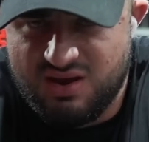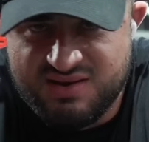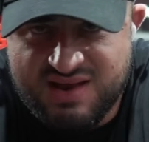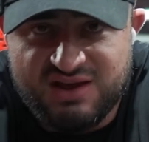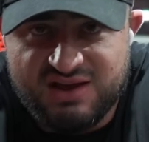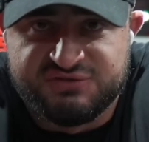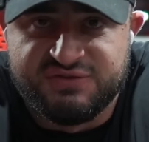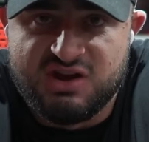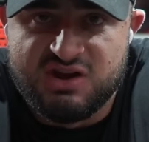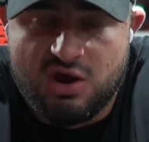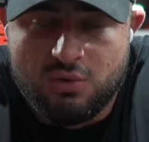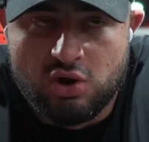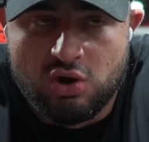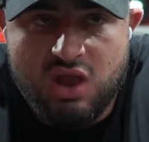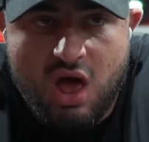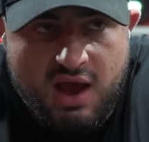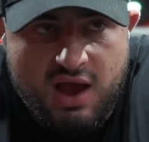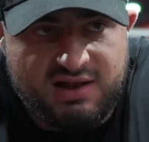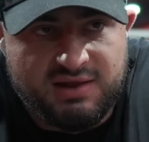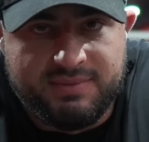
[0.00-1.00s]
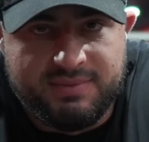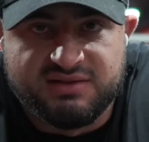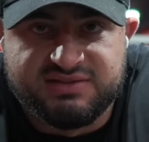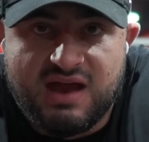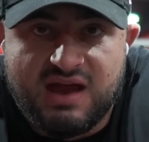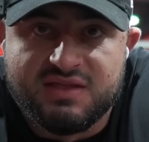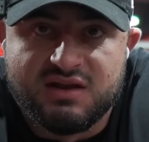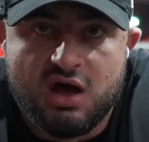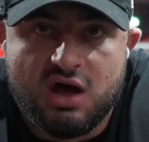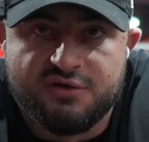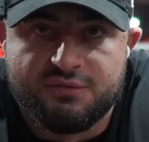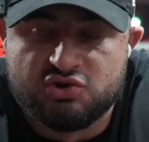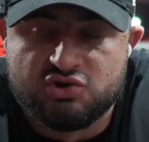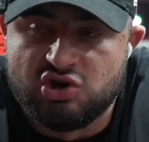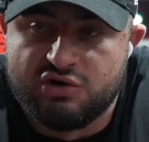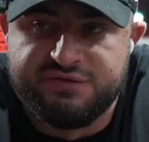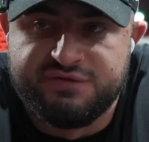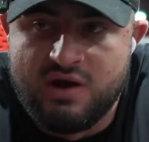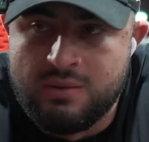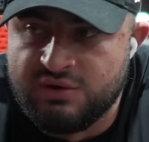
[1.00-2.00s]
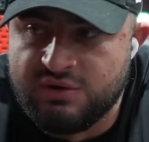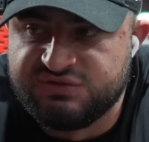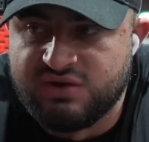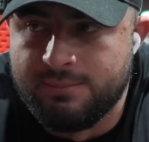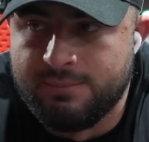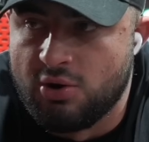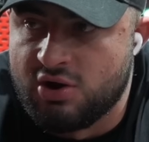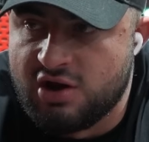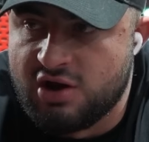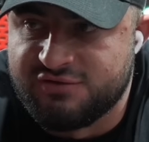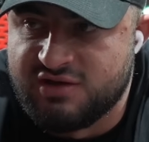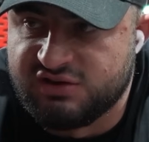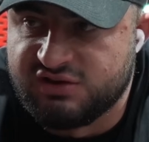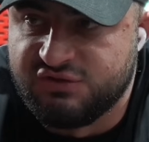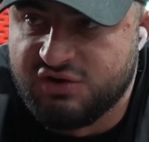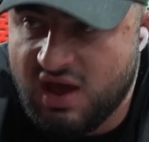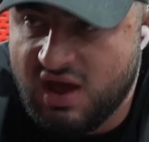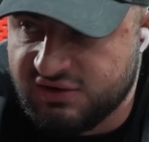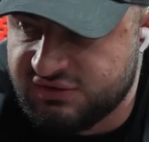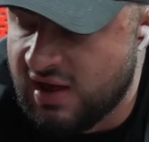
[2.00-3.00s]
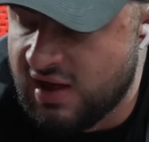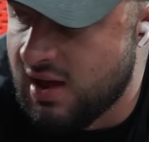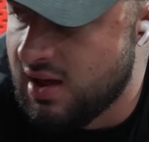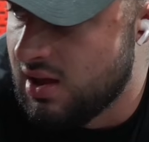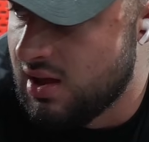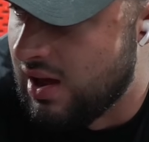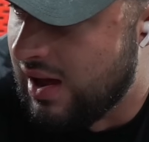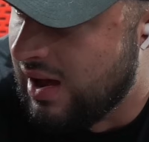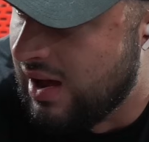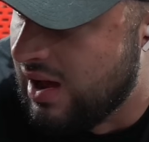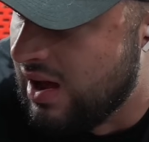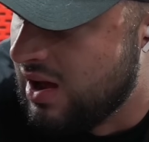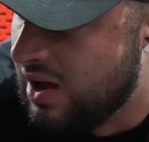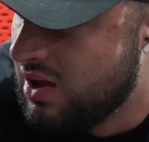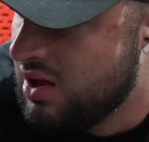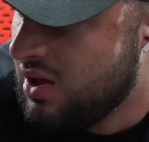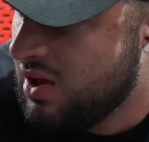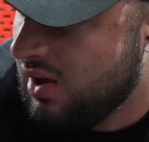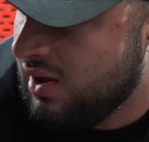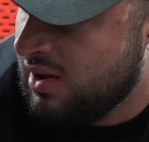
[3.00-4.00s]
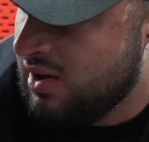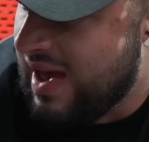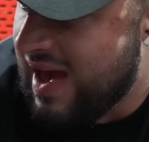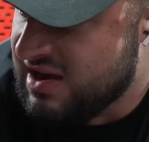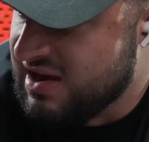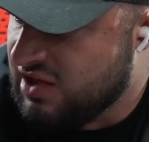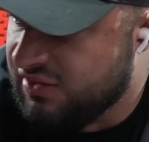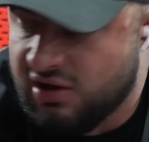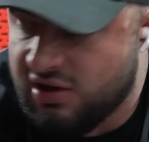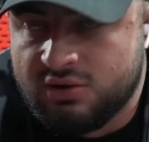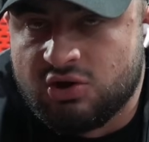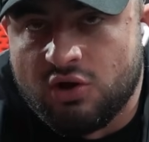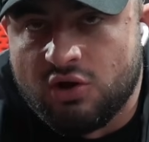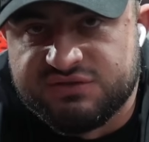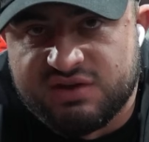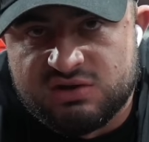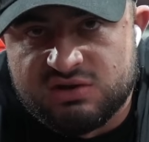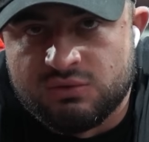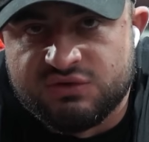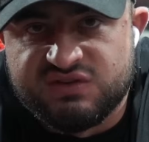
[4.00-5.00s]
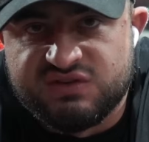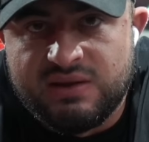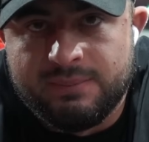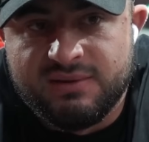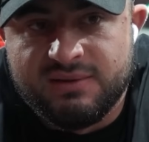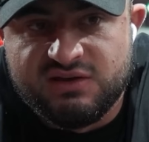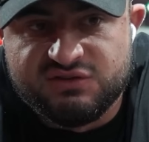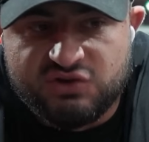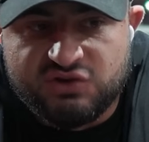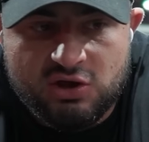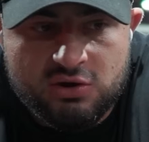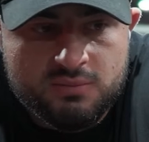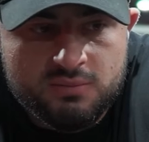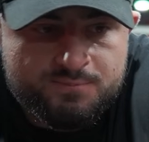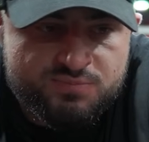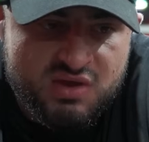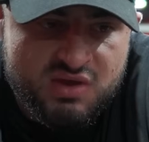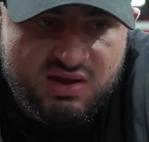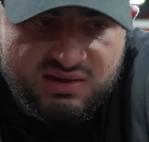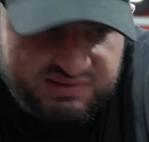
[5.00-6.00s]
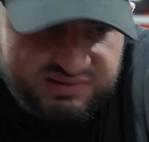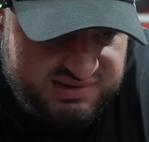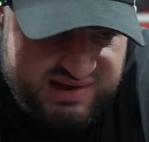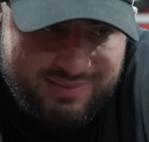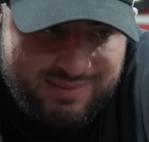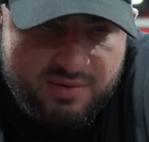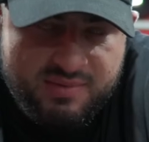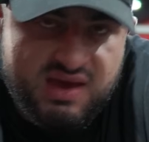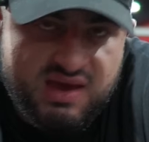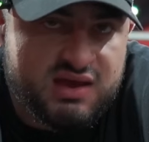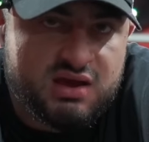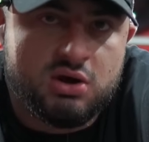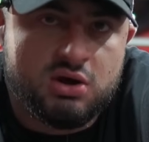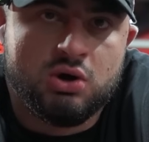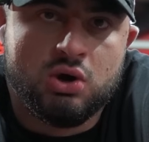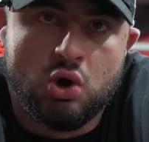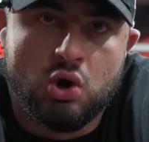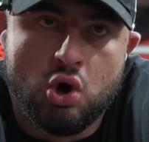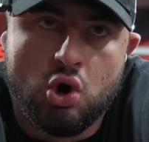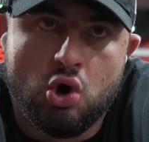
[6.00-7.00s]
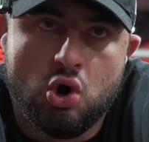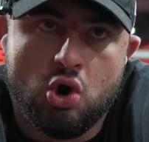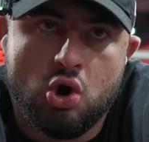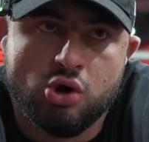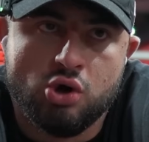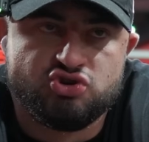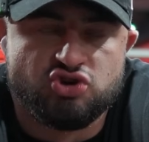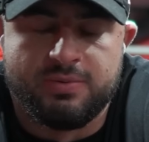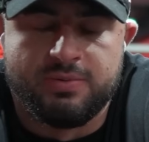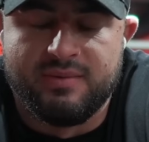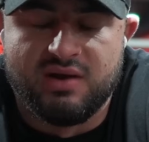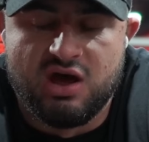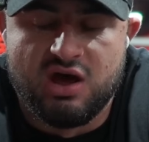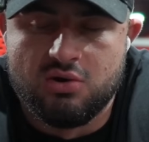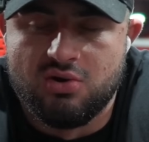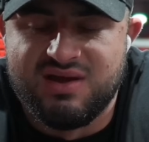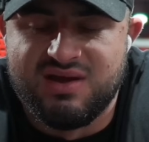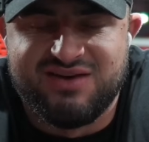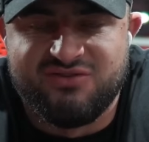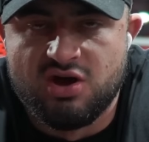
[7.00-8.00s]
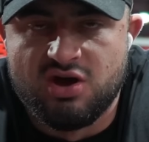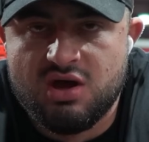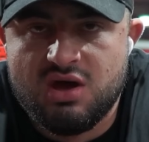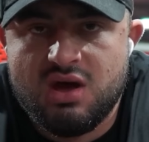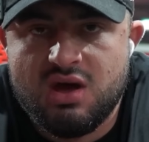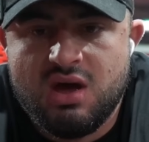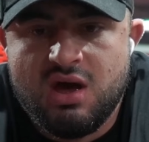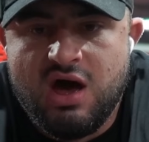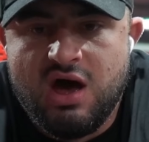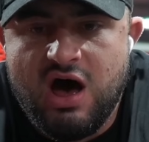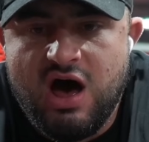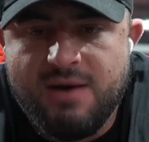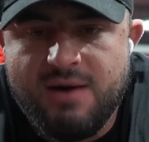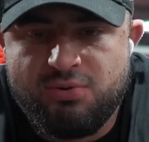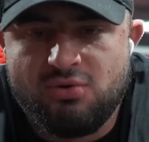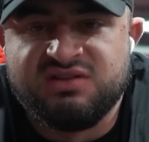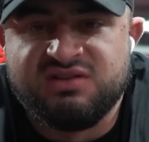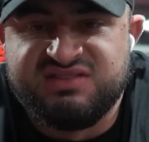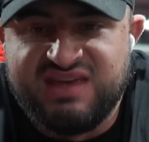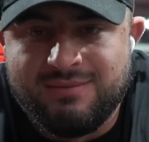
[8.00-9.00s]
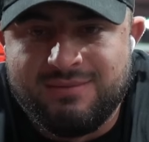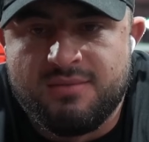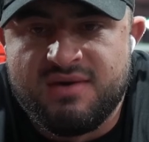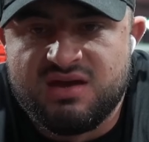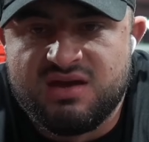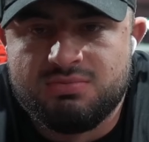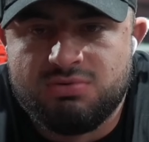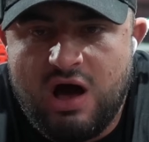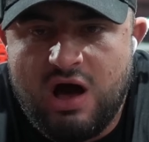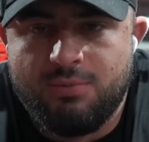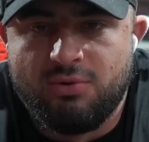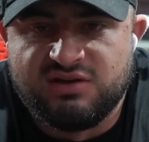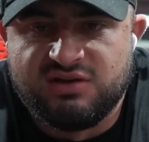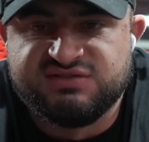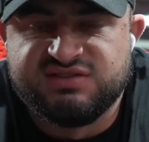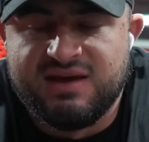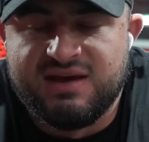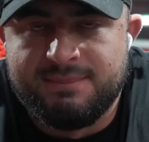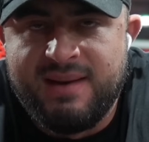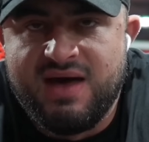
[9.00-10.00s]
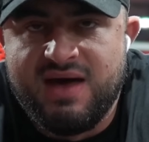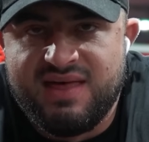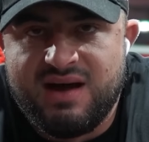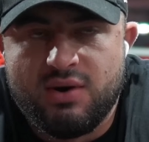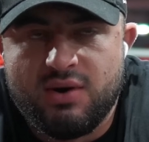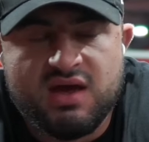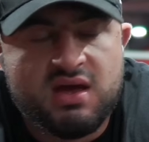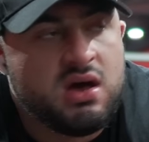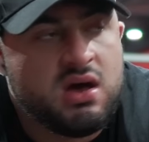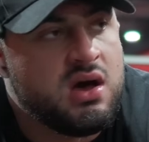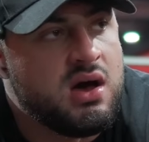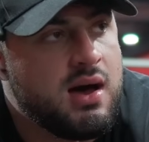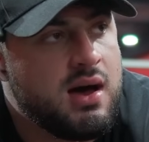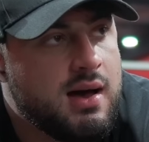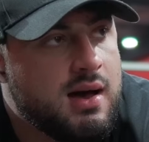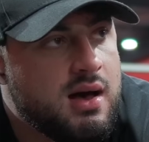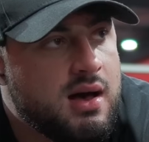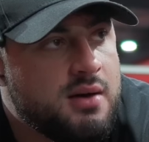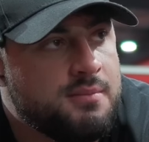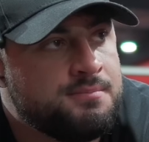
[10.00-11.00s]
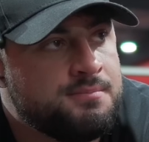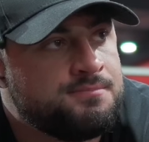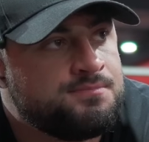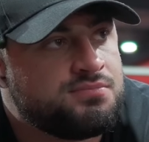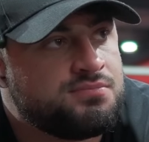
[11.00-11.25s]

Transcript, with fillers: next video will likely be a day in the life, which I'll film at some point over the next few days. Uh, any other content you want to see, please do DM at me or drop it below or whatever. Uh, probably DM at me. I'll probably see it down that way. Um,